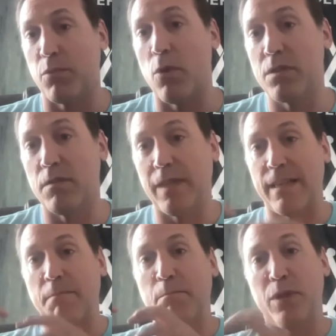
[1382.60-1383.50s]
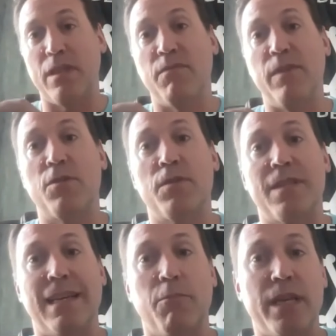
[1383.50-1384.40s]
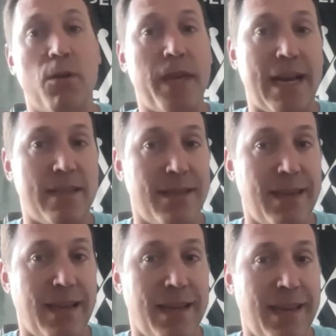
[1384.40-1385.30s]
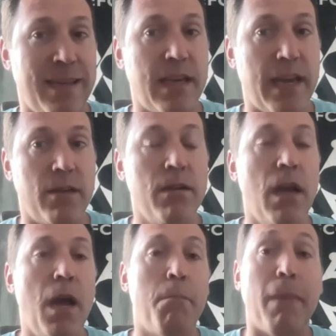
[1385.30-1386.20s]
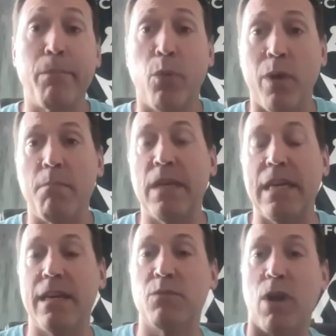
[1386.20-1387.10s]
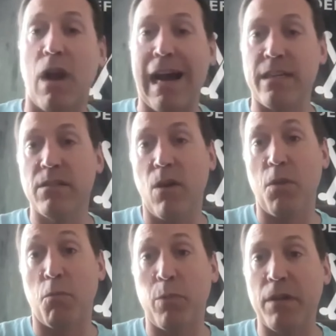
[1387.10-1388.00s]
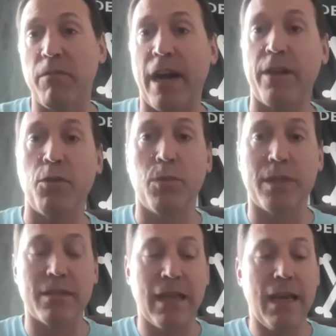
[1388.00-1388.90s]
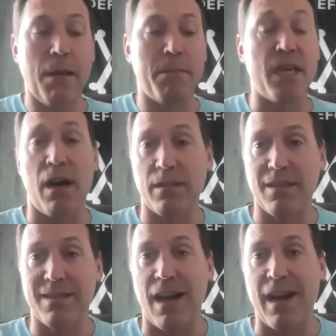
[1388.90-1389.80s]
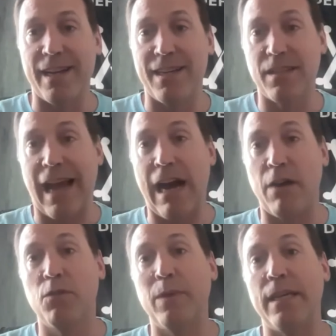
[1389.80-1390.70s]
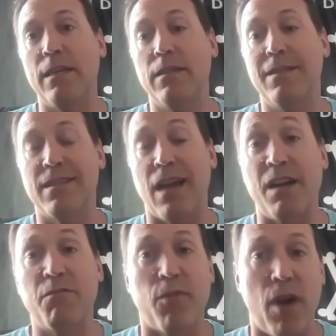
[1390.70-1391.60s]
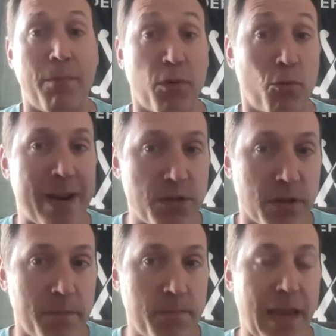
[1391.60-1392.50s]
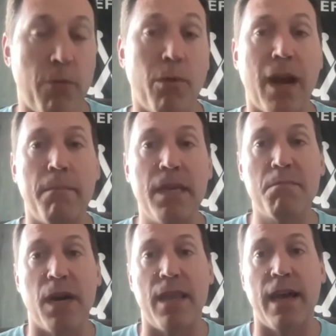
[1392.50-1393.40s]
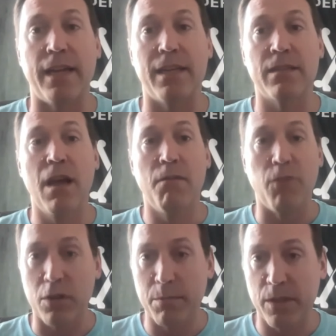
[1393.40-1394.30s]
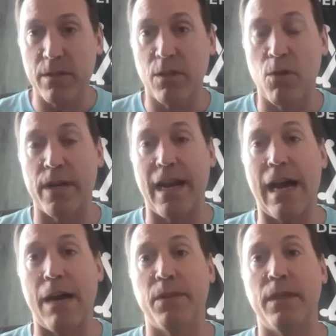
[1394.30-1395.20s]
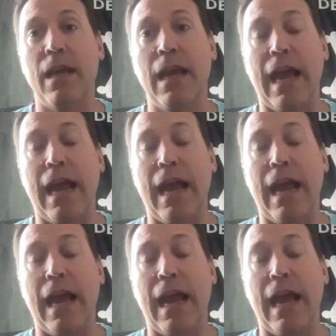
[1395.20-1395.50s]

approach of, like, put these features in and we know that has an indicator. My point being is where I saw the real value was beyond design, is how do we design for operation? And what I mean by that is vulnerabilities are going to happen,